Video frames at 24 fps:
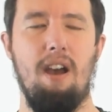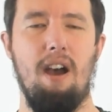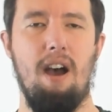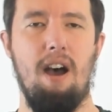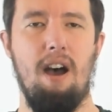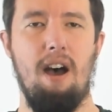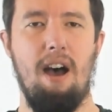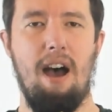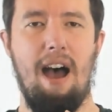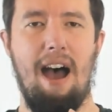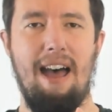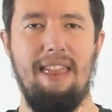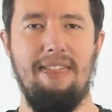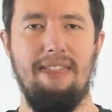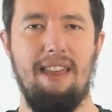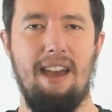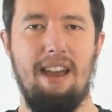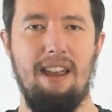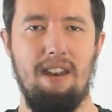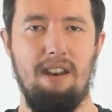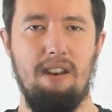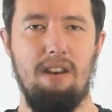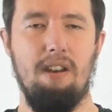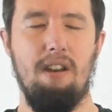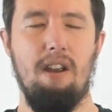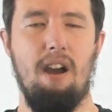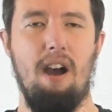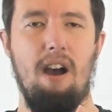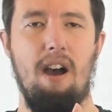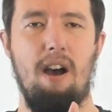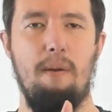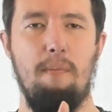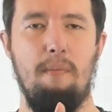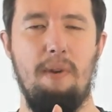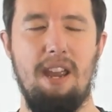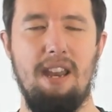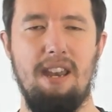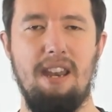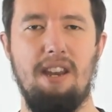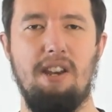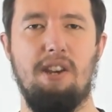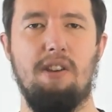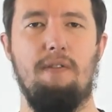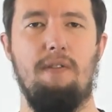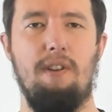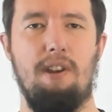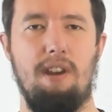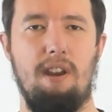and then in
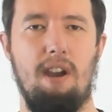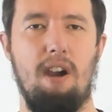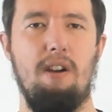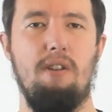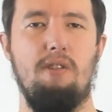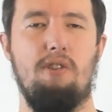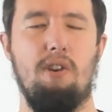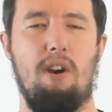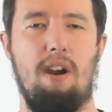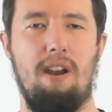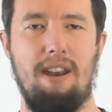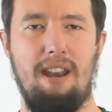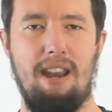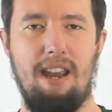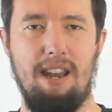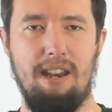each video try and